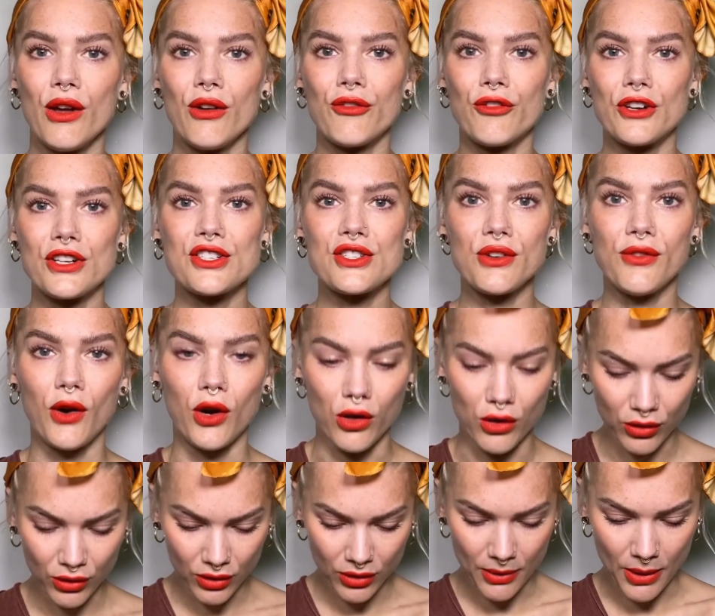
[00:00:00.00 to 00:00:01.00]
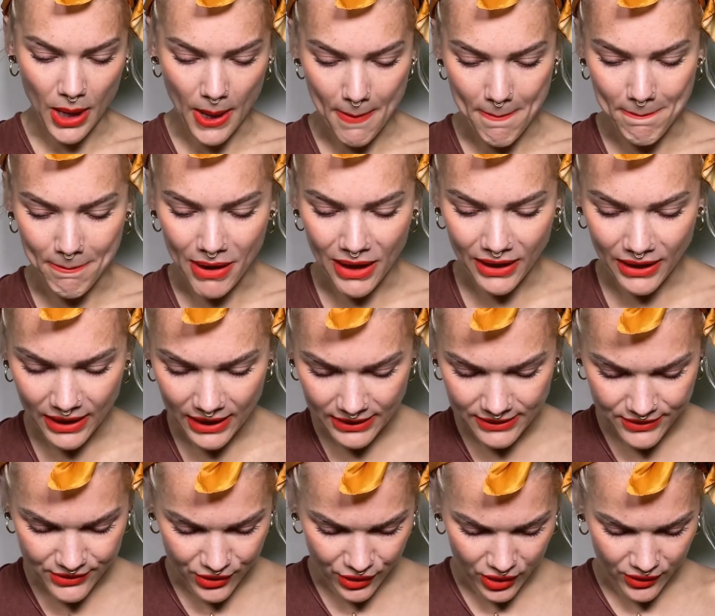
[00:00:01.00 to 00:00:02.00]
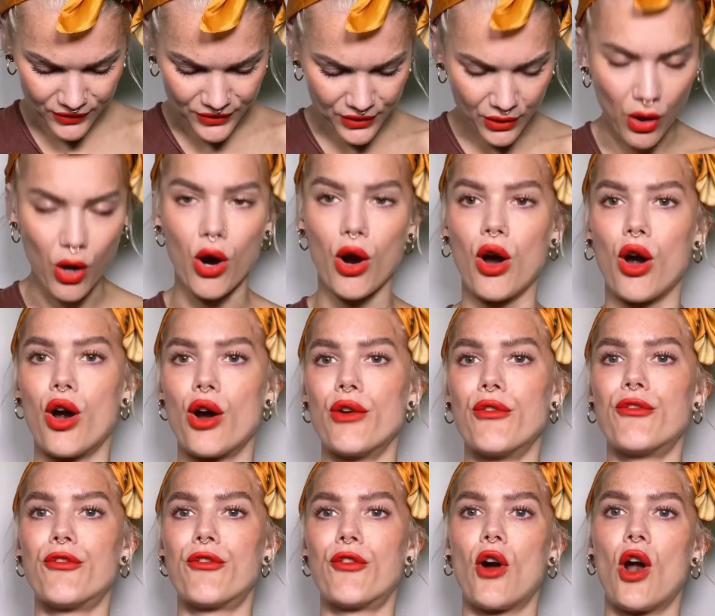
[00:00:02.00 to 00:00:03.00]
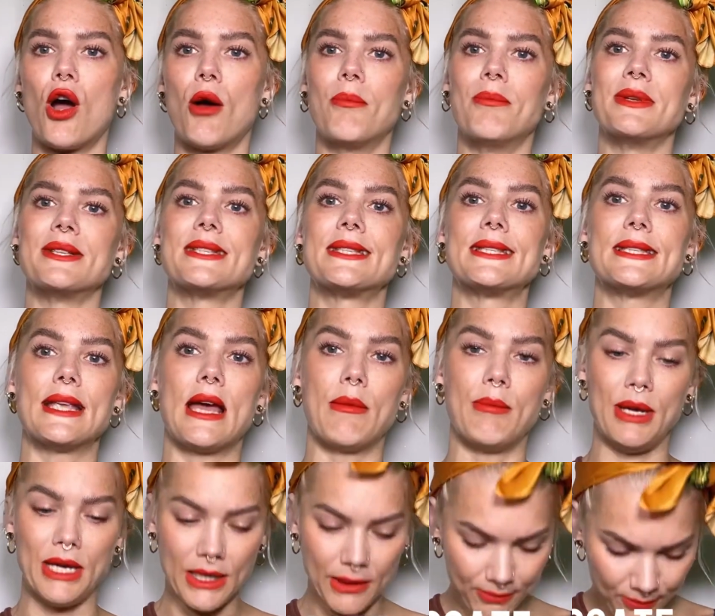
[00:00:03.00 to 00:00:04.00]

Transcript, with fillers: First of all, my headscarves are from Sami